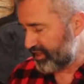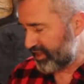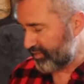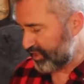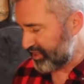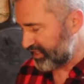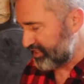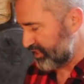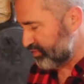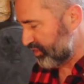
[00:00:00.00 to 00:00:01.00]
And what that
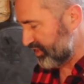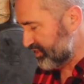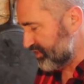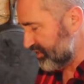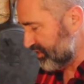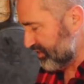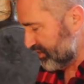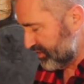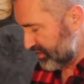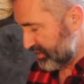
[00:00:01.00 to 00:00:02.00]
did was
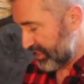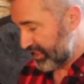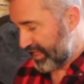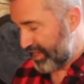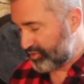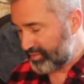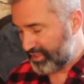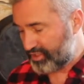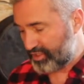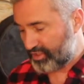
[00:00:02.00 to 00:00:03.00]
it allowed
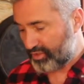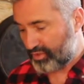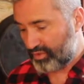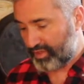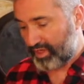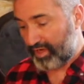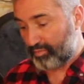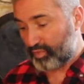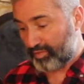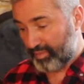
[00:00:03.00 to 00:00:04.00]
me to
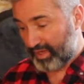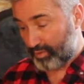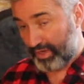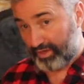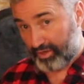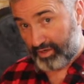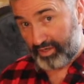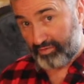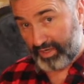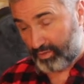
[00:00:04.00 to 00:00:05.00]
put my wet yarn
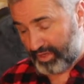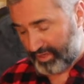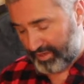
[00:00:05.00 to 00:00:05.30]
in right away.